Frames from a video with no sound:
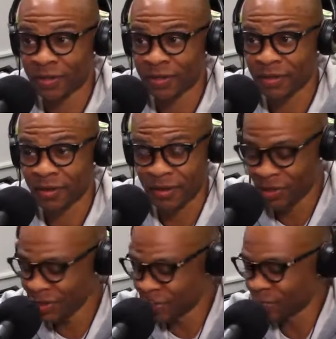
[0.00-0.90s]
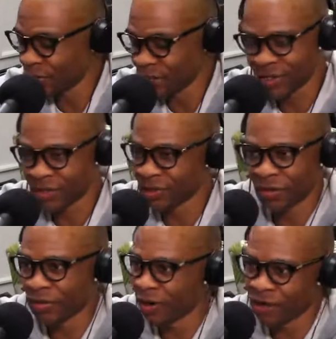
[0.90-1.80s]
Or you either join it or you get
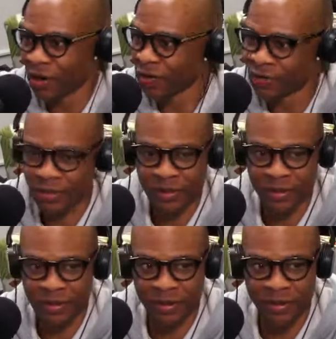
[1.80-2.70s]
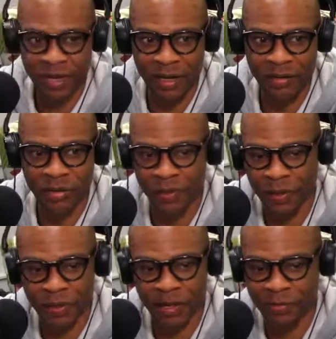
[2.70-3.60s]
rolled over. You only have
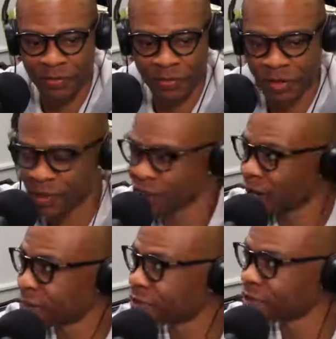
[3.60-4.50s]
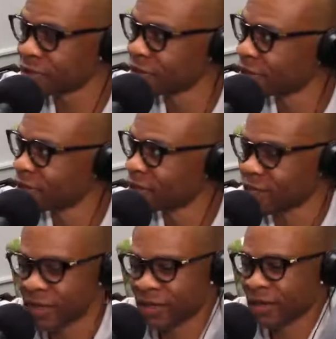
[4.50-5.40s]
two options. Right.
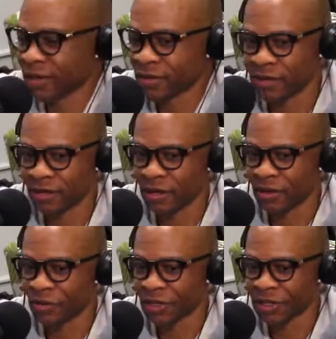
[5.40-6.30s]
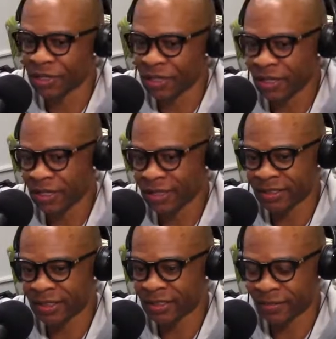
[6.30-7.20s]
And with a good thing like
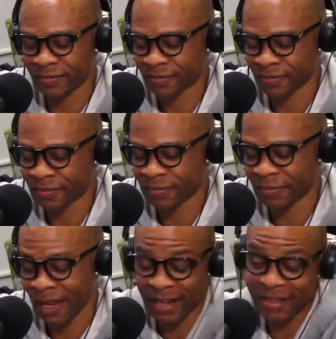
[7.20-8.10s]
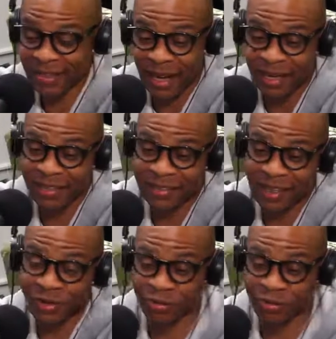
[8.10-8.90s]
this, I didn't think it was